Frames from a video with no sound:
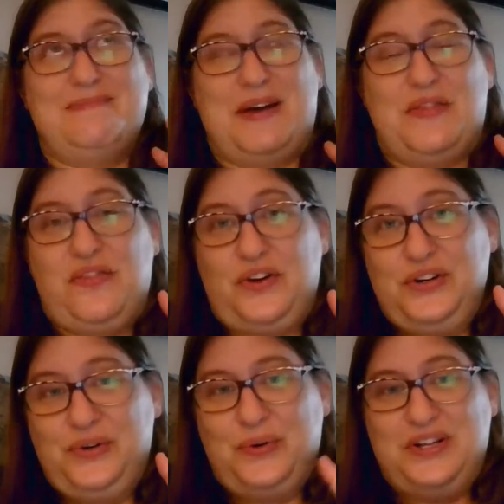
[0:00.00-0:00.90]
third
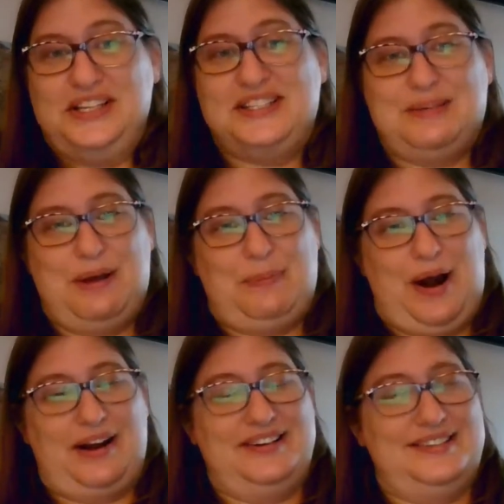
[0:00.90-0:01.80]
goal is to make
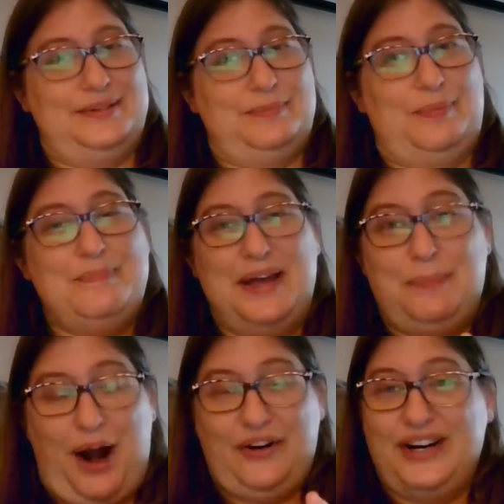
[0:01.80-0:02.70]
progress
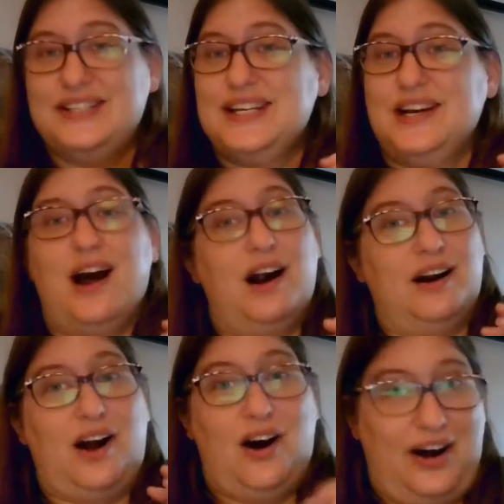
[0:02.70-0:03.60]
in
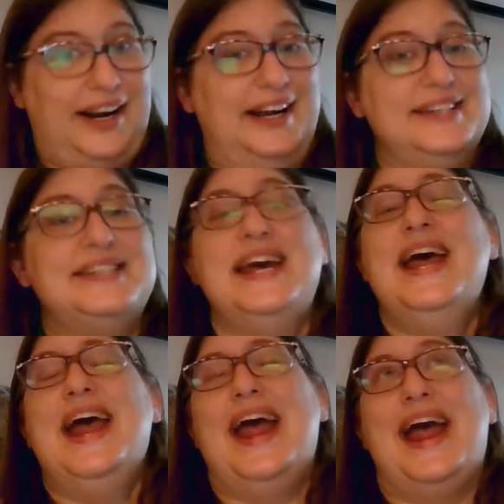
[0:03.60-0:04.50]
ARC August.
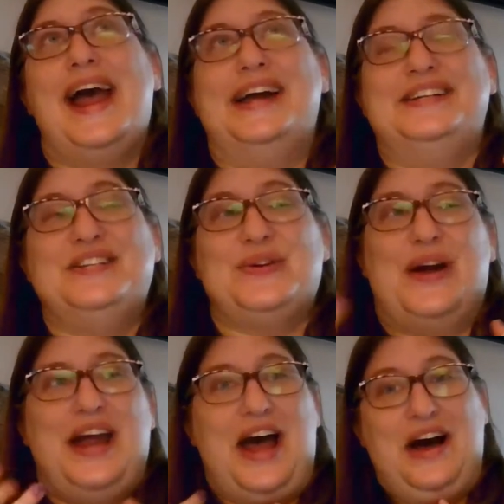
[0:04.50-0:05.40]
And so I
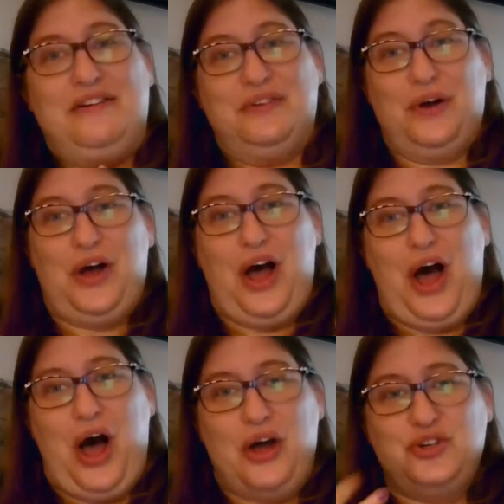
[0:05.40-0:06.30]
have
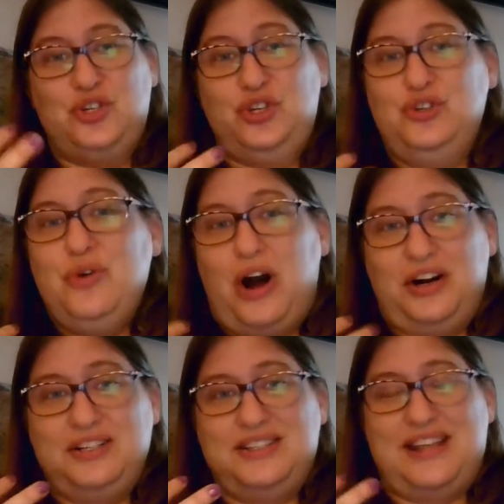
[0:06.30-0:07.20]
2
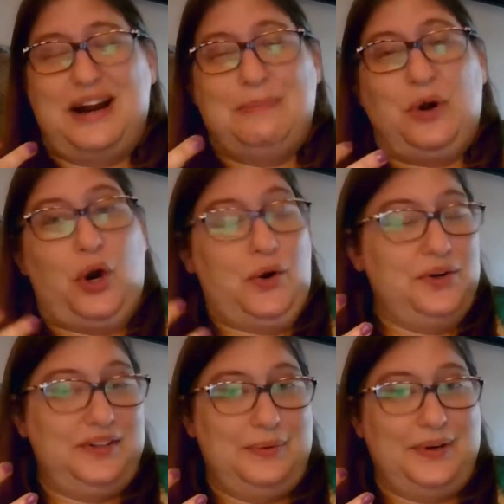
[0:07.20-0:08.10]
arcs that I'm
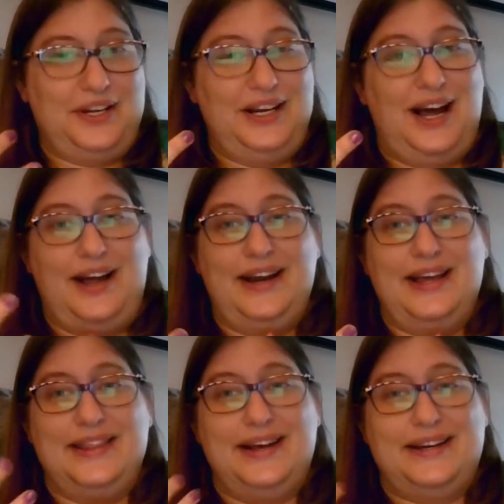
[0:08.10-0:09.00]
currently working on, and
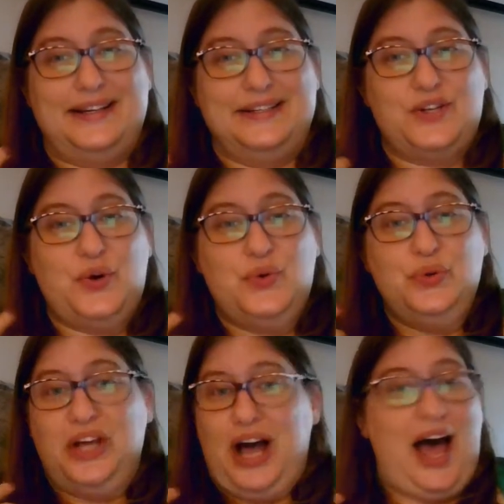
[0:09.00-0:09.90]
that is
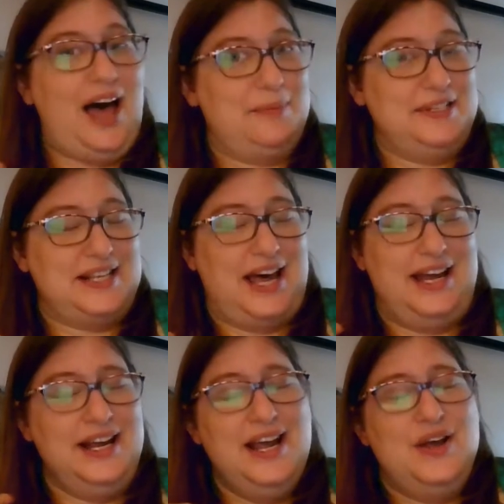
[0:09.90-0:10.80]
Hula Homicide,
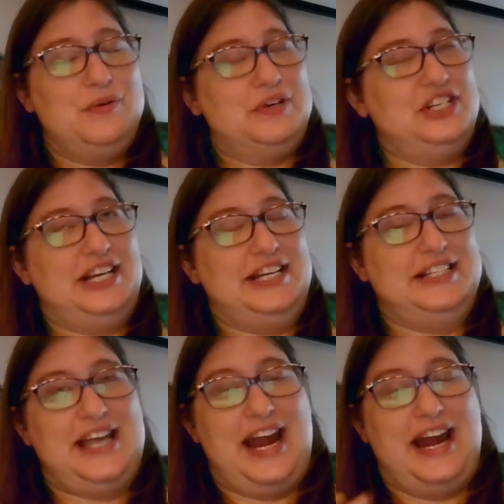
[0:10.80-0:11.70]
which is
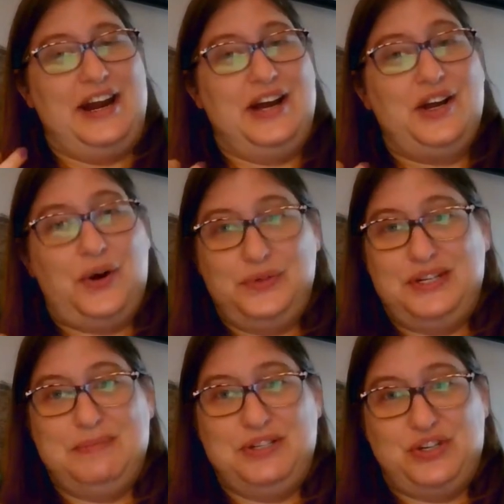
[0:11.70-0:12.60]
a cozy
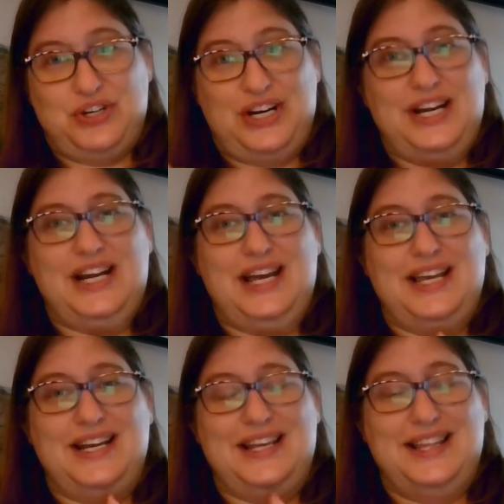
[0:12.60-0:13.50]
mystery
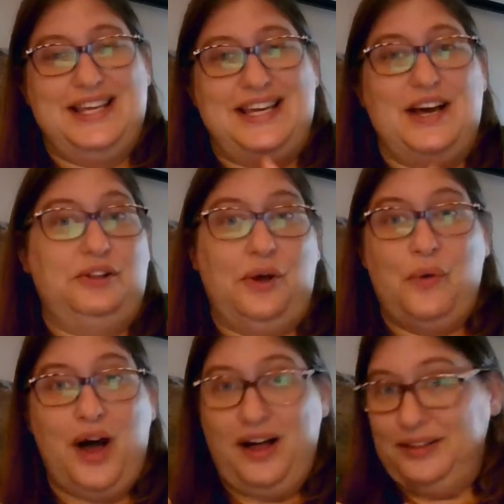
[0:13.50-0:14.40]
in the
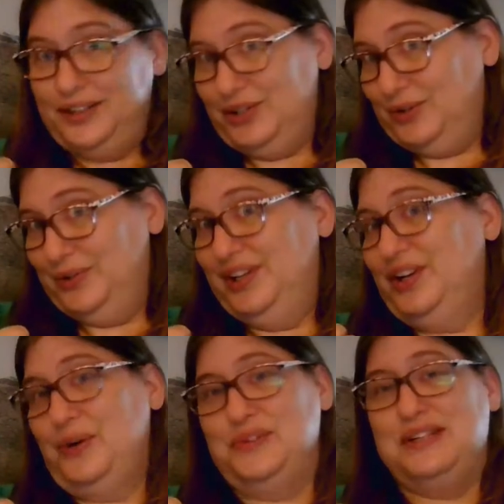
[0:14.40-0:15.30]
Aloha Lagoon
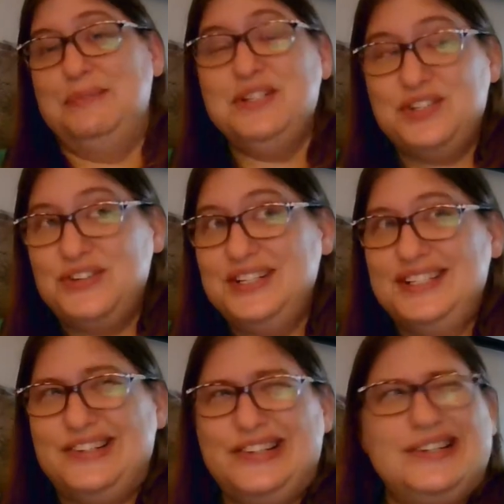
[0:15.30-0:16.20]
Cozy Mystery
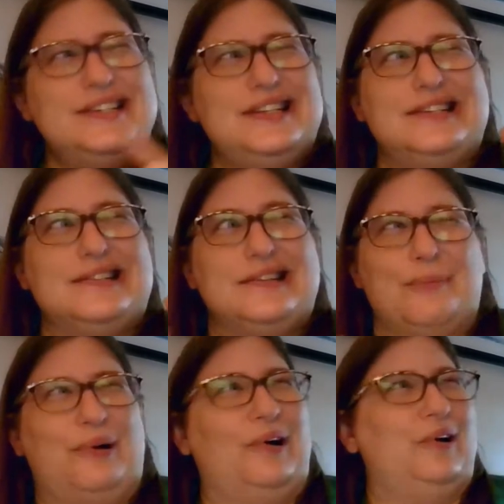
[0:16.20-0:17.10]
series. It's
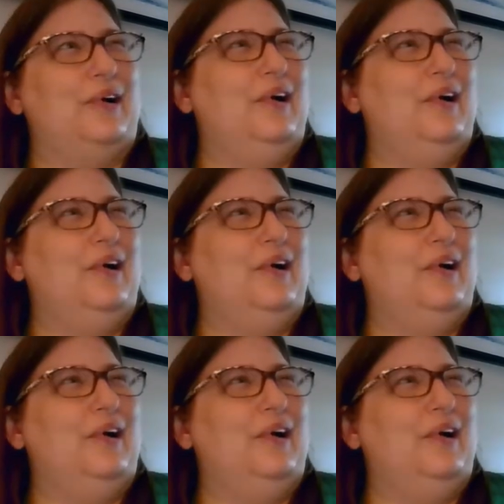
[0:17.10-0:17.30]
number...